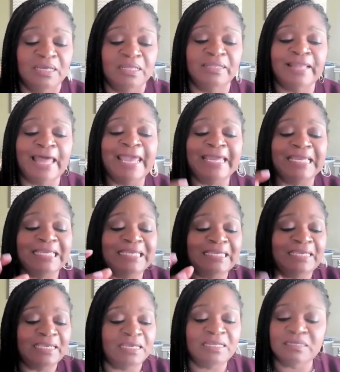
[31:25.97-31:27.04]
like,
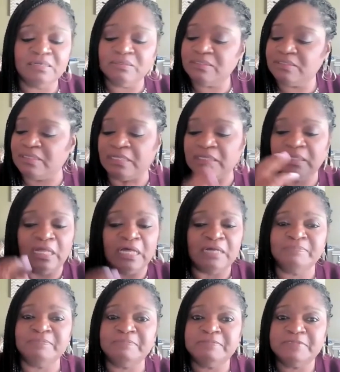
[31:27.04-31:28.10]
get the
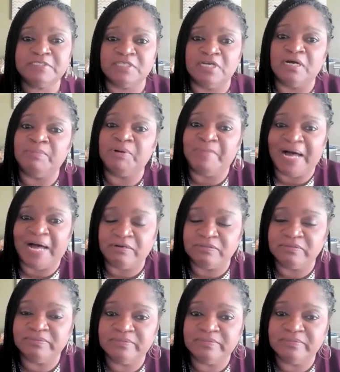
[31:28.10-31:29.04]
lump sum amount.